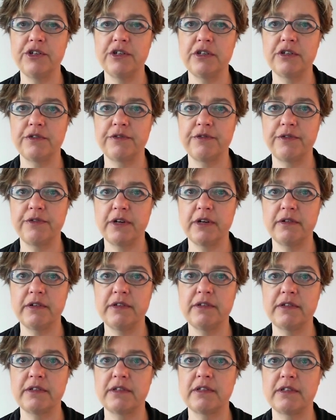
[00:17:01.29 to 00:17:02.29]

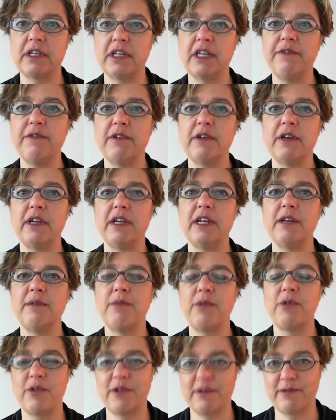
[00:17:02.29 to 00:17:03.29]
interference even in a
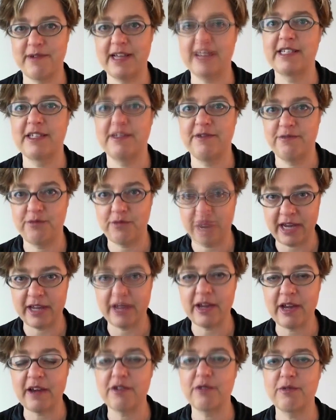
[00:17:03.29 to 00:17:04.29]
more aggressive way.
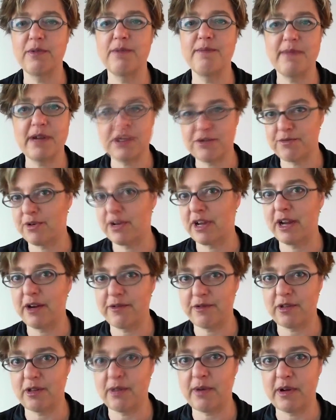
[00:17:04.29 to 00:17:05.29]
You have to be much more
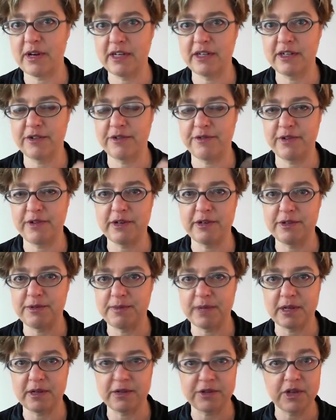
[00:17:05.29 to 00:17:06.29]
careful about interference
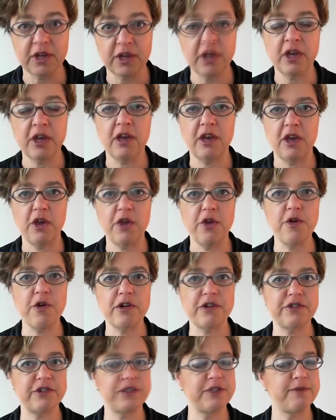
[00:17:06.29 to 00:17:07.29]
because you
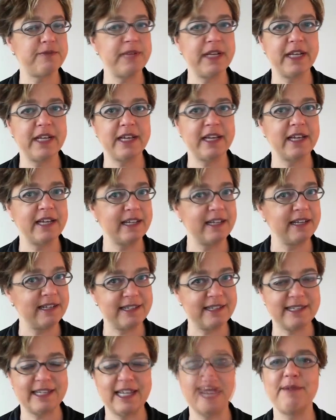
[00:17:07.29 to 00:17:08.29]
are transmitting the
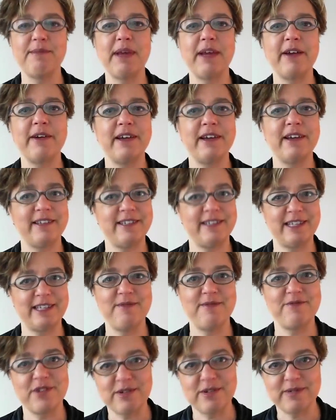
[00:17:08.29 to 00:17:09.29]
same area,
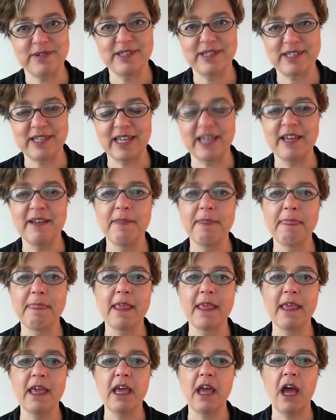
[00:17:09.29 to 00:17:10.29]
same frequency.
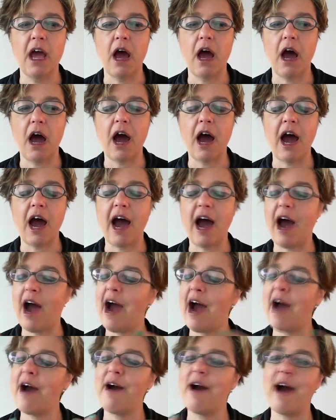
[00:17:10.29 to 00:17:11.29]

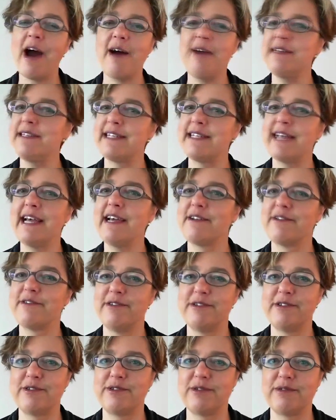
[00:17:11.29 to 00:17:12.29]
How is that
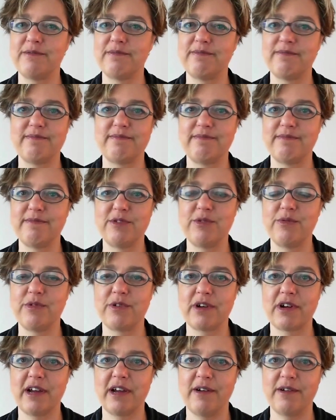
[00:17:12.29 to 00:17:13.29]
going to
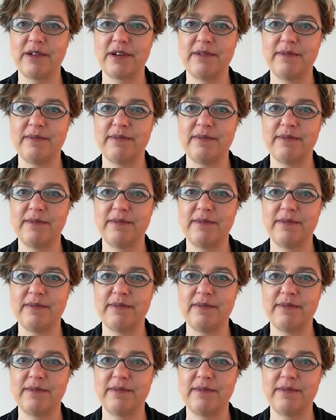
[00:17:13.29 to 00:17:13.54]
work out?